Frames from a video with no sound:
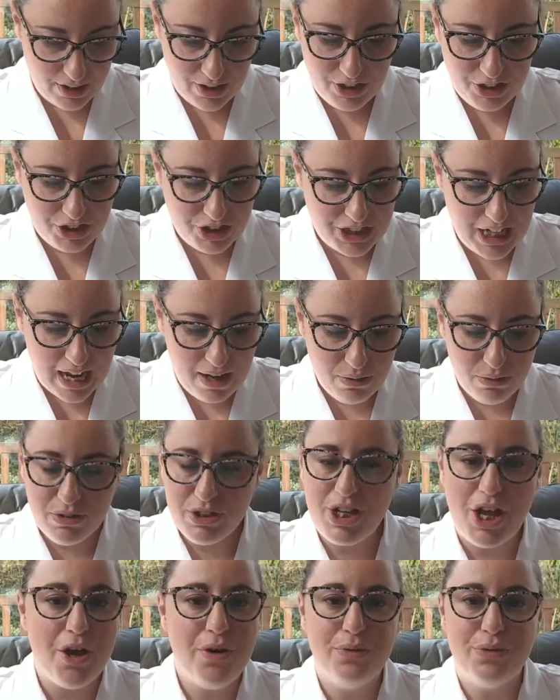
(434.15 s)

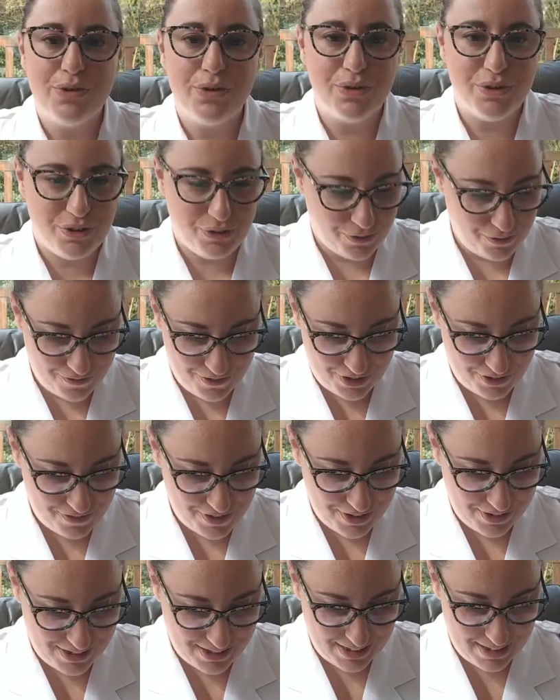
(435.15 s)
Shout, O daughter of
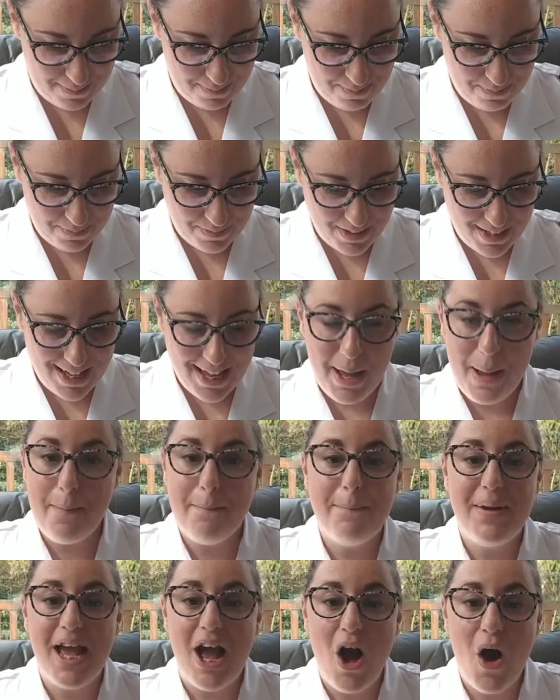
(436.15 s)
Jerusalem.
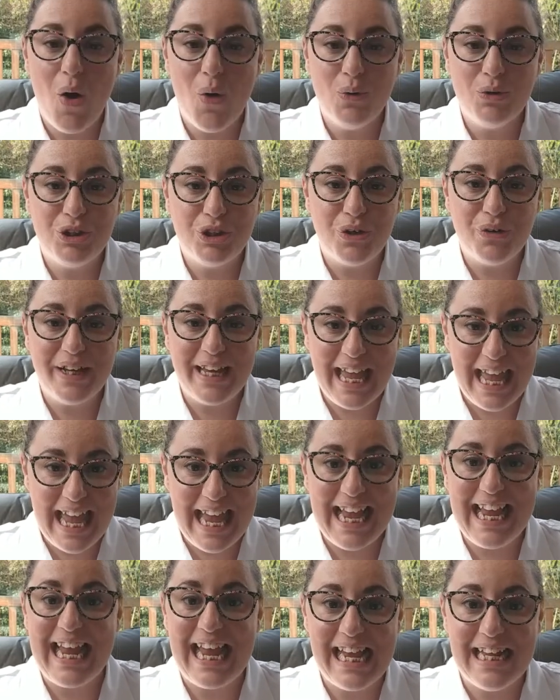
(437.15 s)
Behold, your
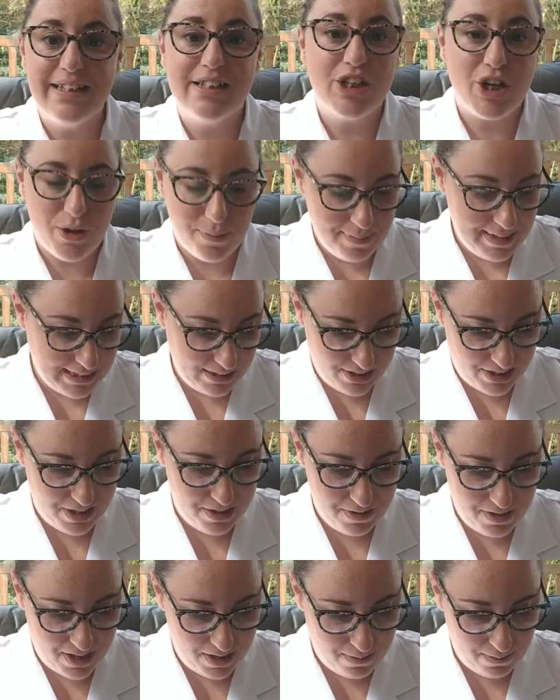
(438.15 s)
King is coming to
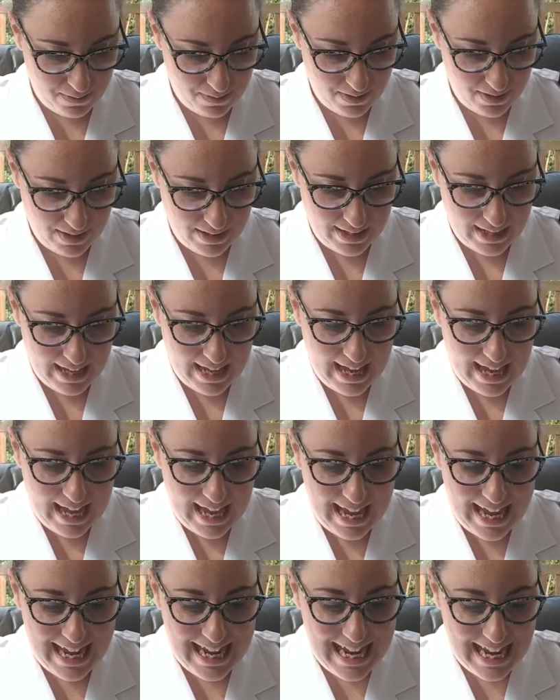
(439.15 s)
you.
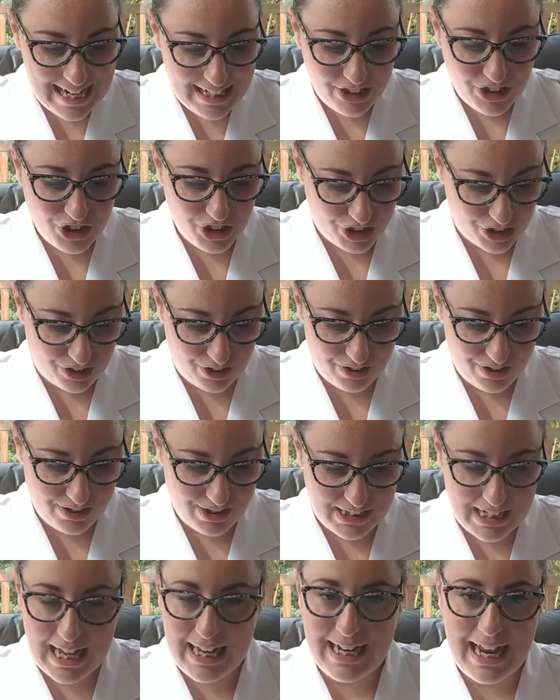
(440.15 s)
He is
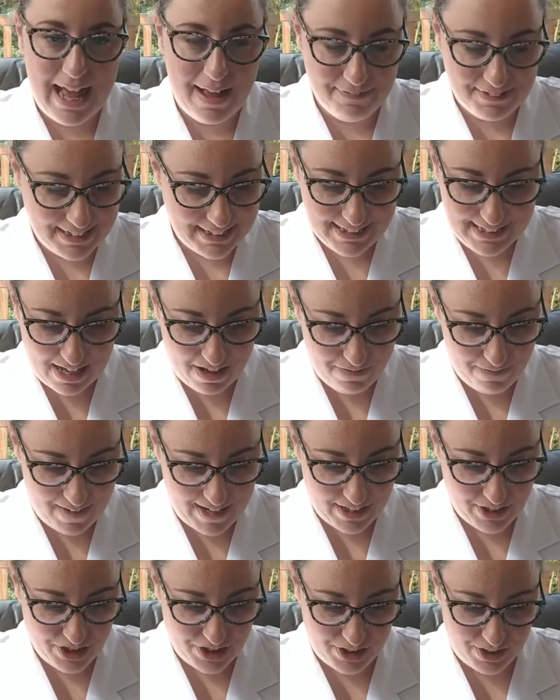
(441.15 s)
just and having
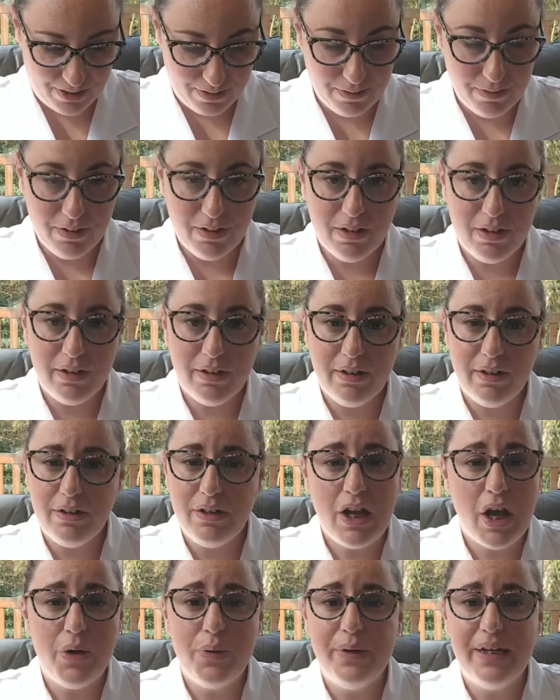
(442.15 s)
salvation,
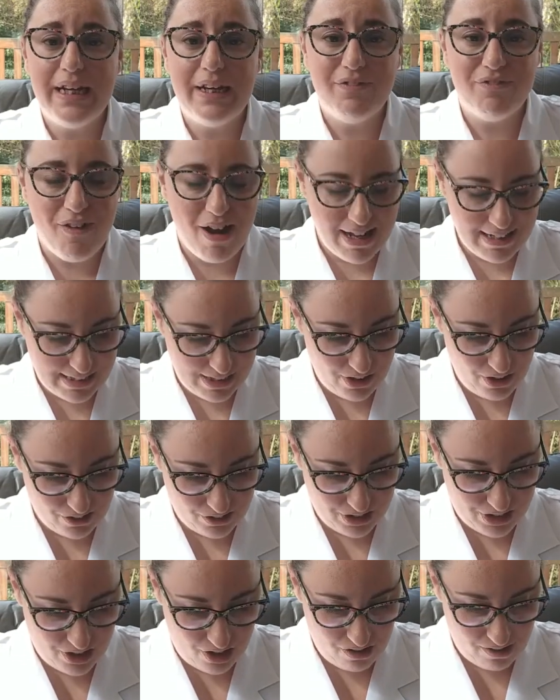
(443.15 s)
lowly and riding on
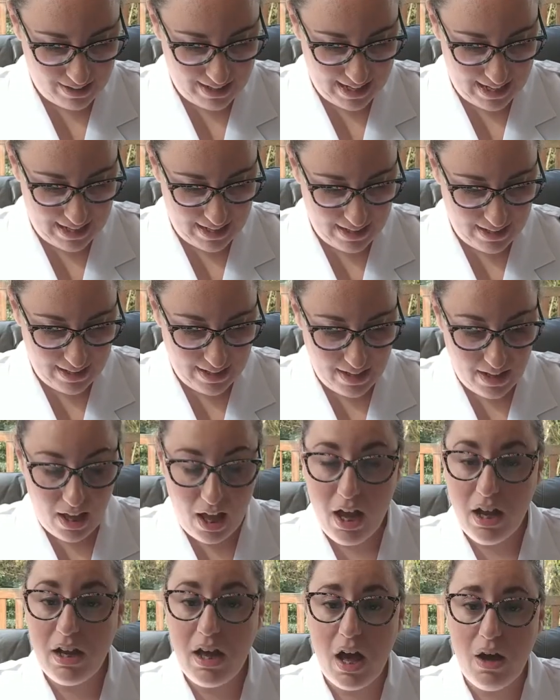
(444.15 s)
a donkey,
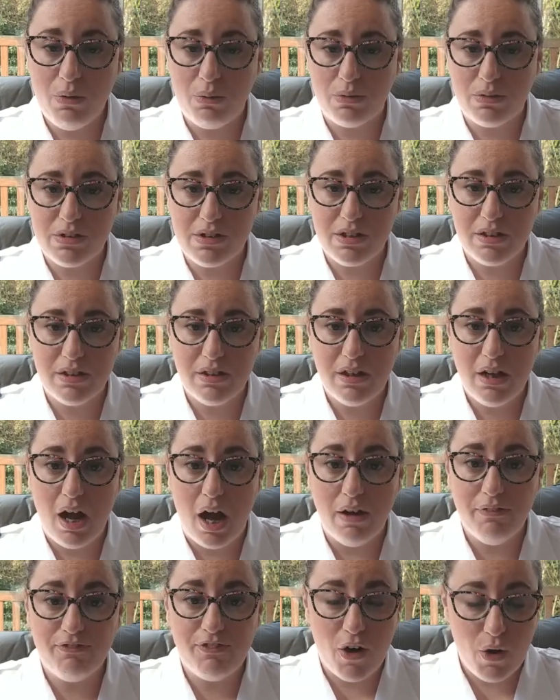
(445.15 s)
a colt,
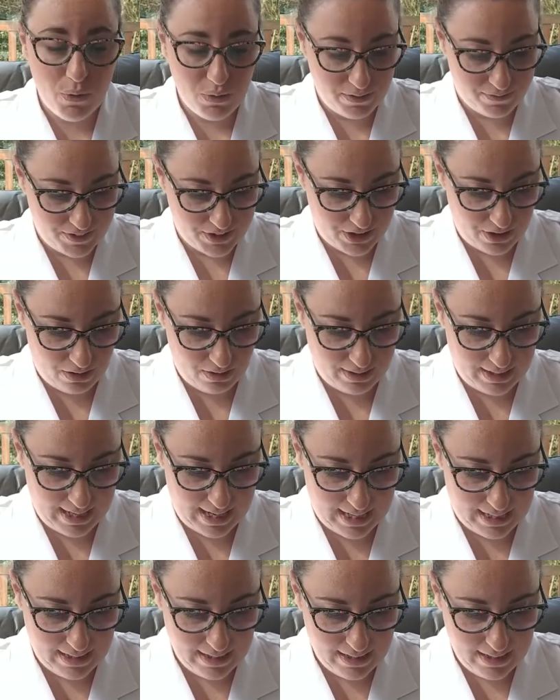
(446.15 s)
a foal of a
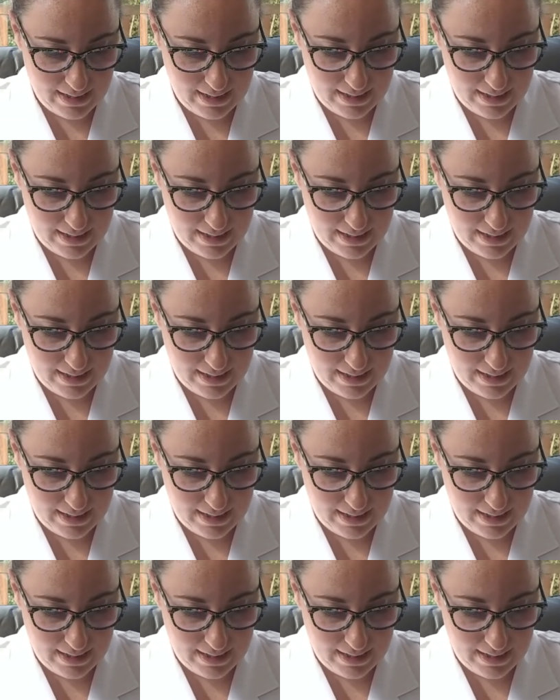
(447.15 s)
donkey.